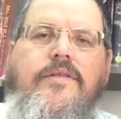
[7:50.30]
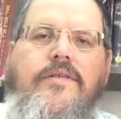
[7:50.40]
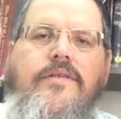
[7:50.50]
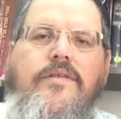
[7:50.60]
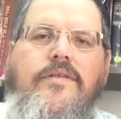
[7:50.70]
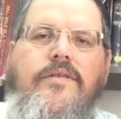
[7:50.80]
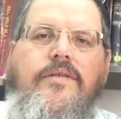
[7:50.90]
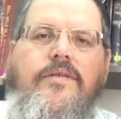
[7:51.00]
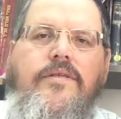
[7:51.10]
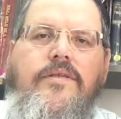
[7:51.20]

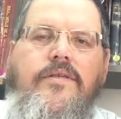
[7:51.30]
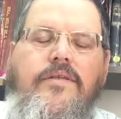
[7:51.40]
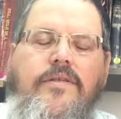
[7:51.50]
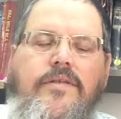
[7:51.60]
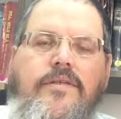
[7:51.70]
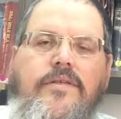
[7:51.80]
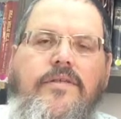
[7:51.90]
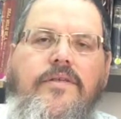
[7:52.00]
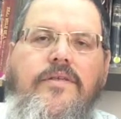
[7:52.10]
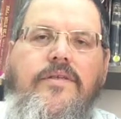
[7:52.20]

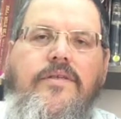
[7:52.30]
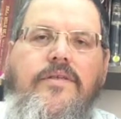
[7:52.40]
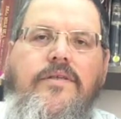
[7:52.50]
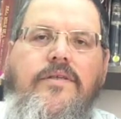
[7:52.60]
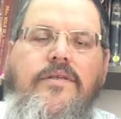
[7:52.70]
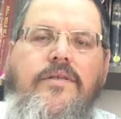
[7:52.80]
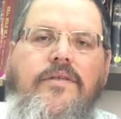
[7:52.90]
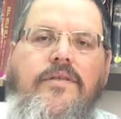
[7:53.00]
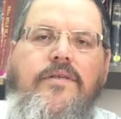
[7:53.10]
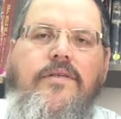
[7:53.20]

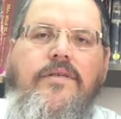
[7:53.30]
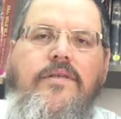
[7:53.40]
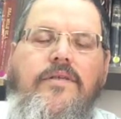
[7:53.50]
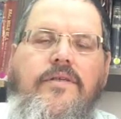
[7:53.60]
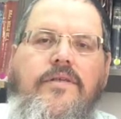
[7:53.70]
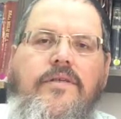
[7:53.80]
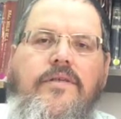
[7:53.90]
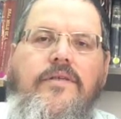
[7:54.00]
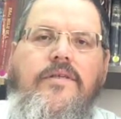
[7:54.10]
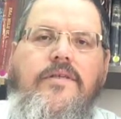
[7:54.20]

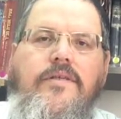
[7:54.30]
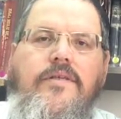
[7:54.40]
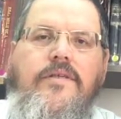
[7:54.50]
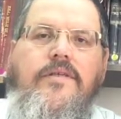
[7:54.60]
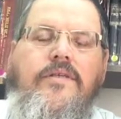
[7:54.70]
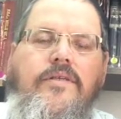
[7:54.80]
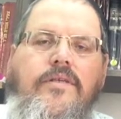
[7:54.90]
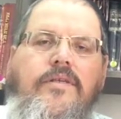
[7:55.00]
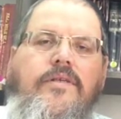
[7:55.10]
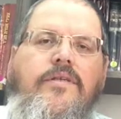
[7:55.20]

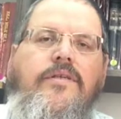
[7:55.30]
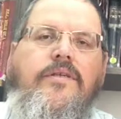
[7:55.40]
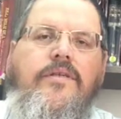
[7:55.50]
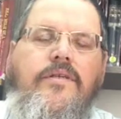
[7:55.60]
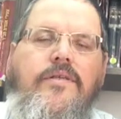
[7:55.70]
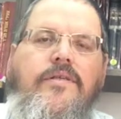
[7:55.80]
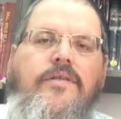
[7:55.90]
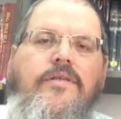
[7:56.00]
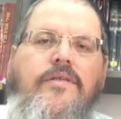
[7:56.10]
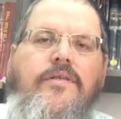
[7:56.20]

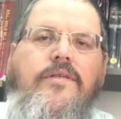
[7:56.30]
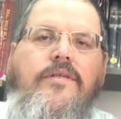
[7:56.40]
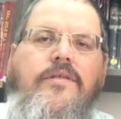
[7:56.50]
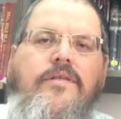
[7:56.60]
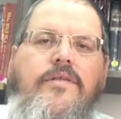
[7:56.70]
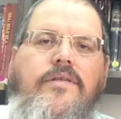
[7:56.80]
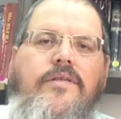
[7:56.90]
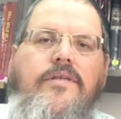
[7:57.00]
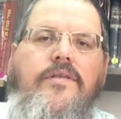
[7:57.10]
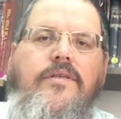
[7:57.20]

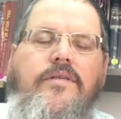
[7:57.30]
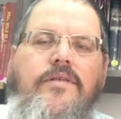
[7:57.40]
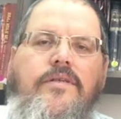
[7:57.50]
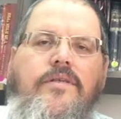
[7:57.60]
(silent)